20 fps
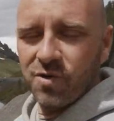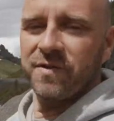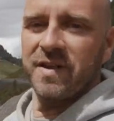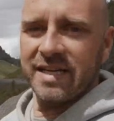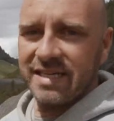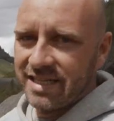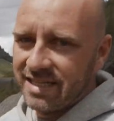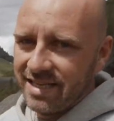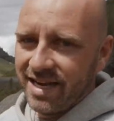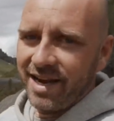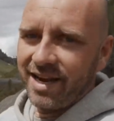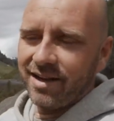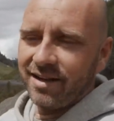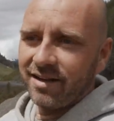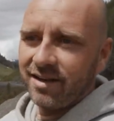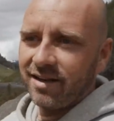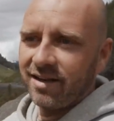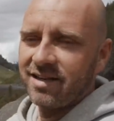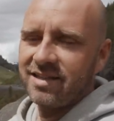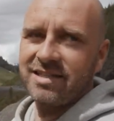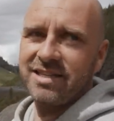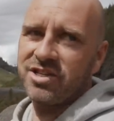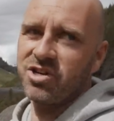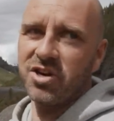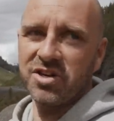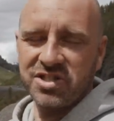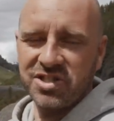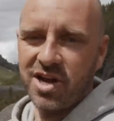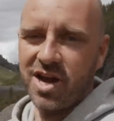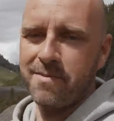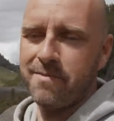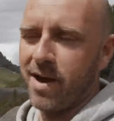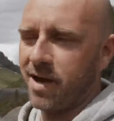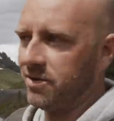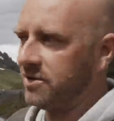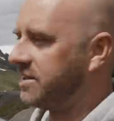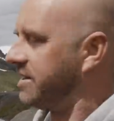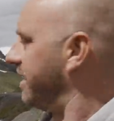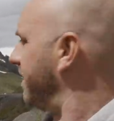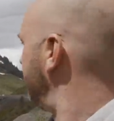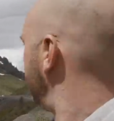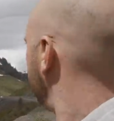if this is it because it's not signposted.